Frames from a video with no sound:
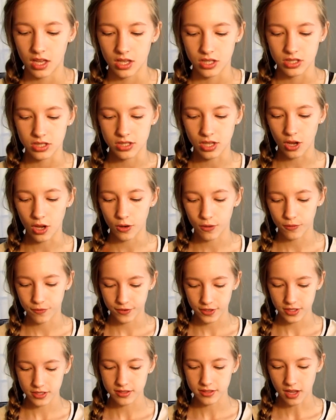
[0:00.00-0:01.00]
So
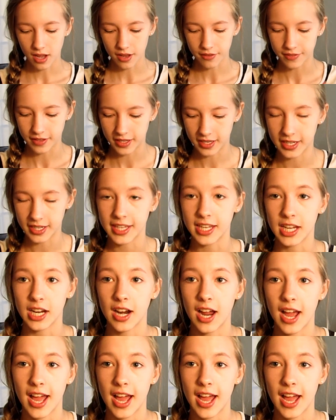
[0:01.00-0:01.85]
first off, in here